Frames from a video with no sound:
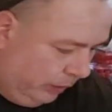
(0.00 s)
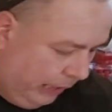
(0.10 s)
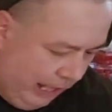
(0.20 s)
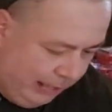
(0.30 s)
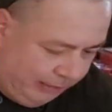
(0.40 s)
going
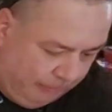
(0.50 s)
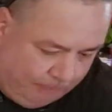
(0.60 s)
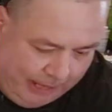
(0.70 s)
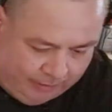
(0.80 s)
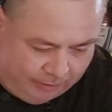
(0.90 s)
to add some
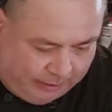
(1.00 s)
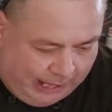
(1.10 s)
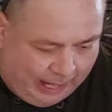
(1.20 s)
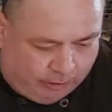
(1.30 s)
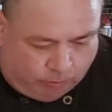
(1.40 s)
basil to
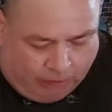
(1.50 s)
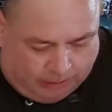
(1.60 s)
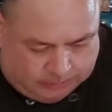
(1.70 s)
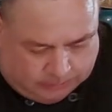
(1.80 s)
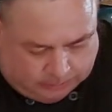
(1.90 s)
that as
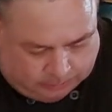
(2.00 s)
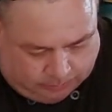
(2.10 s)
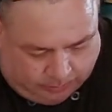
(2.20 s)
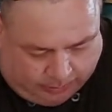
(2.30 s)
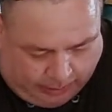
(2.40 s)
well.
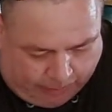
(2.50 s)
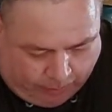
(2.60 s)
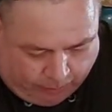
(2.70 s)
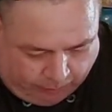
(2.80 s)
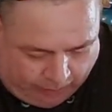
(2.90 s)
Look at that,
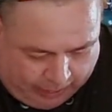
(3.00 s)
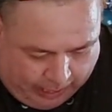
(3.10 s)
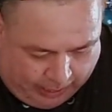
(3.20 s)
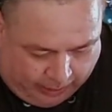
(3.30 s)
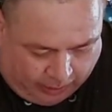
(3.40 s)
beautiful. Right
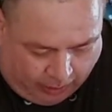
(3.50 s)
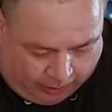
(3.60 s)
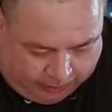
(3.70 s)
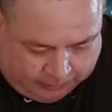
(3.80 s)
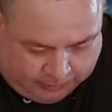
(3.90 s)
out of the
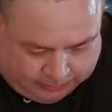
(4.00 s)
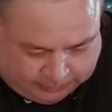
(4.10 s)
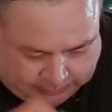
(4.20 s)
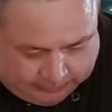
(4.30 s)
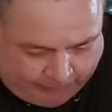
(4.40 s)
garden
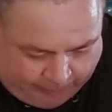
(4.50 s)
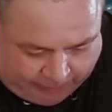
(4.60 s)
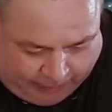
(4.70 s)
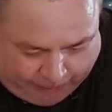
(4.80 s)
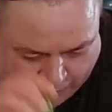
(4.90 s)
from the
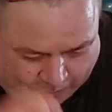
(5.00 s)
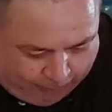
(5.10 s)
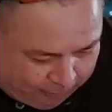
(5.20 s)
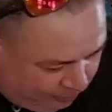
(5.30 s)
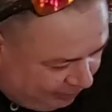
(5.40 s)
Stop and
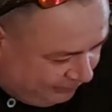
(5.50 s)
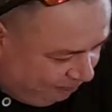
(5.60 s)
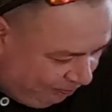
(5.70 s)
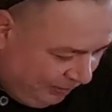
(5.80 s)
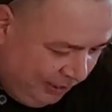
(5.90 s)
Shop store,
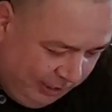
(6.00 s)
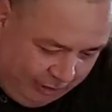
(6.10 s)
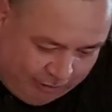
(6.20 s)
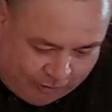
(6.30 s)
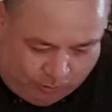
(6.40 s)

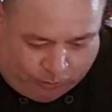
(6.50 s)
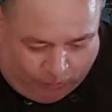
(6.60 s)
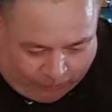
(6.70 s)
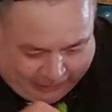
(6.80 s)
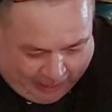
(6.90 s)
because it's too
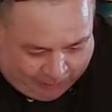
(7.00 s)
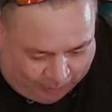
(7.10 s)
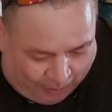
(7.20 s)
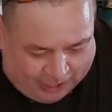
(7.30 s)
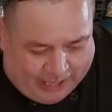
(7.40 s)
cold to have a
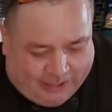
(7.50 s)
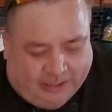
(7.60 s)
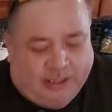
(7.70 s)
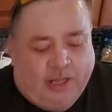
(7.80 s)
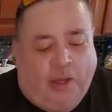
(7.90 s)
garden yet.
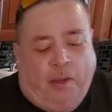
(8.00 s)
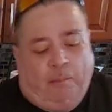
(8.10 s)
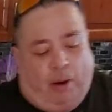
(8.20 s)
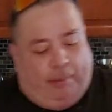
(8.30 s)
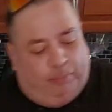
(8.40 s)

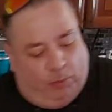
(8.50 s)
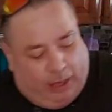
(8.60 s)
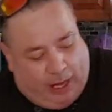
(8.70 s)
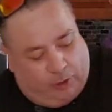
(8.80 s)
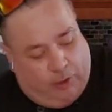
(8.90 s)
But we
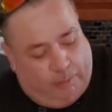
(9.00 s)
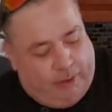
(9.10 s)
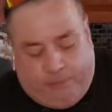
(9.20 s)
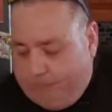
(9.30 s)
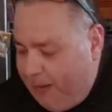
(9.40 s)
got a little bit
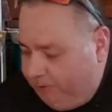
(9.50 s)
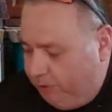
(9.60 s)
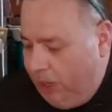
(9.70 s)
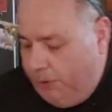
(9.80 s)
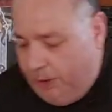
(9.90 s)
of basil
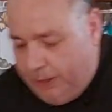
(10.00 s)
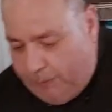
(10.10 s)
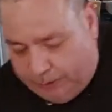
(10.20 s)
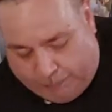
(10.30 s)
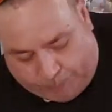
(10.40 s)
going on. Now
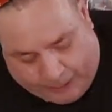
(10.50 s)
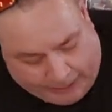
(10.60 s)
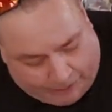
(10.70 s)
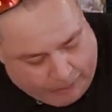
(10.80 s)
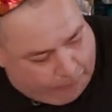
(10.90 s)
we're going to plate
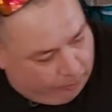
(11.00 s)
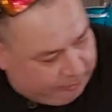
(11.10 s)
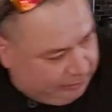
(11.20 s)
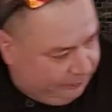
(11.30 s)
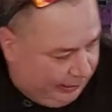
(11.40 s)
our Meatball
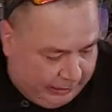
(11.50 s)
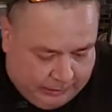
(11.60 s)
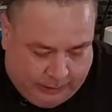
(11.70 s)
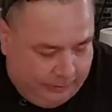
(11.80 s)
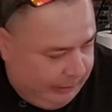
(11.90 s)
Sundae.
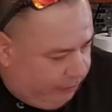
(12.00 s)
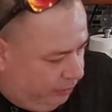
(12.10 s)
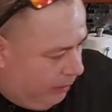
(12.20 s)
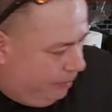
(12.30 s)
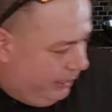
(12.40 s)
This is
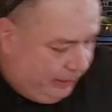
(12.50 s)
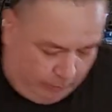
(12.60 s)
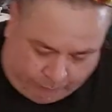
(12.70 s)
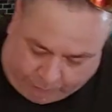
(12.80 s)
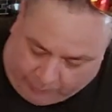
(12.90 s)
going to be
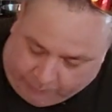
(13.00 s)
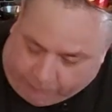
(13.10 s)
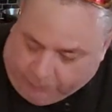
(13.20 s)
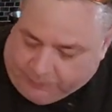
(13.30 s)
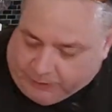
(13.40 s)
a fun
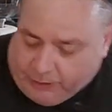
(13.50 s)
thing.